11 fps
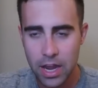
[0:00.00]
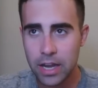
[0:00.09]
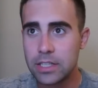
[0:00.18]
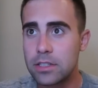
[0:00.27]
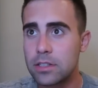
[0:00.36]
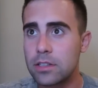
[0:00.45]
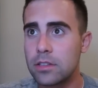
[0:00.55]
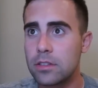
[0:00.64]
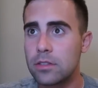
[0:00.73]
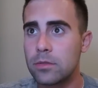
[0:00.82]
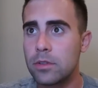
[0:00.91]
I
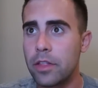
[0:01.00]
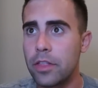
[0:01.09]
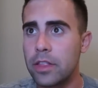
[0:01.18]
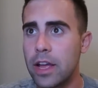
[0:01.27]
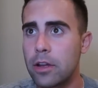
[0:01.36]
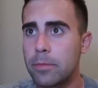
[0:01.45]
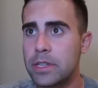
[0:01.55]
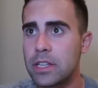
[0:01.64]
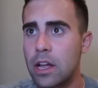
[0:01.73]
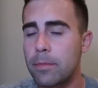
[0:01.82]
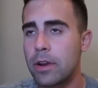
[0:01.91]
well, I think that could be
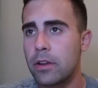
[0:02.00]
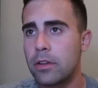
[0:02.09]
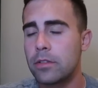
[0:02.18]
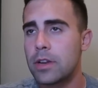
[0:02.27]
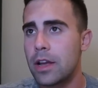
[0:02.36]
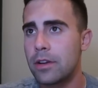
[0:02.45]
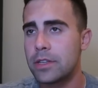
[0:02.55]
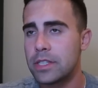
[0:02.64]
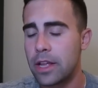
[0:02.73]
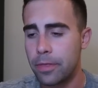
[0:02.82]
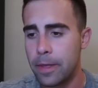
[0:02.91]
Stoudemire. No,
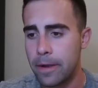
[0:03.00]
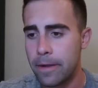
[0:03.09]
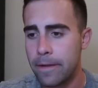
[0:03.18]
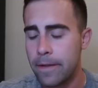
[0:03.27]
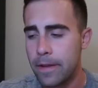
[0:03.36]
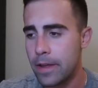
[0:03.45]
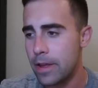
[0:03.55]
he's not there.